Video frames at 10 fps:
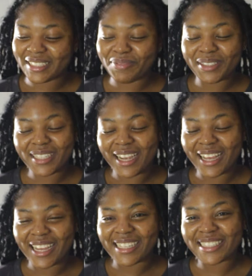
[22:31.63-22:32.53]
But yeah,
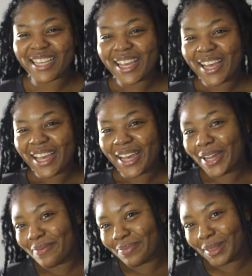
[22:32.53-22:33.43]
guys,
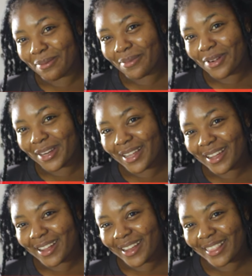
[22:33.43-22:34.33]
tambona
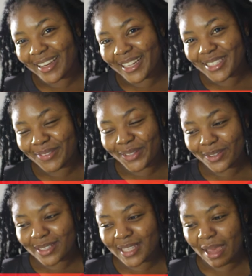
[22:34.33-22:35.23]
ka the next video
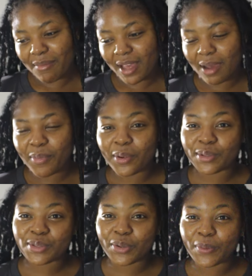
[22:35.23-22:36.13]
that's coming up.
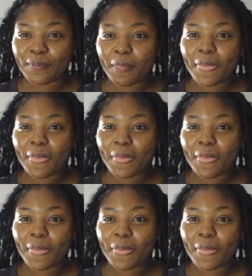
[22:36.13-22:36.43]
Also,